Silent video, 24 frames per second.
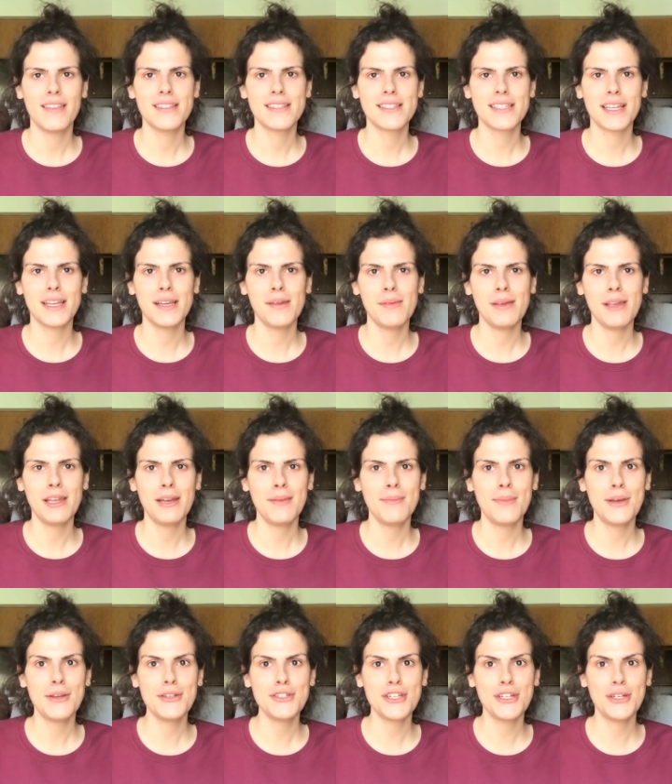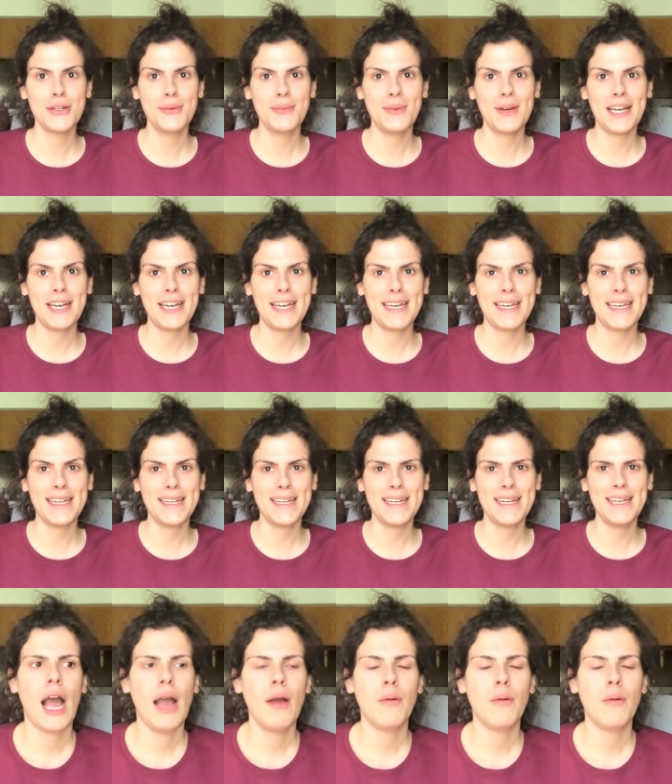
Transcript: This is gonna be an emotional one.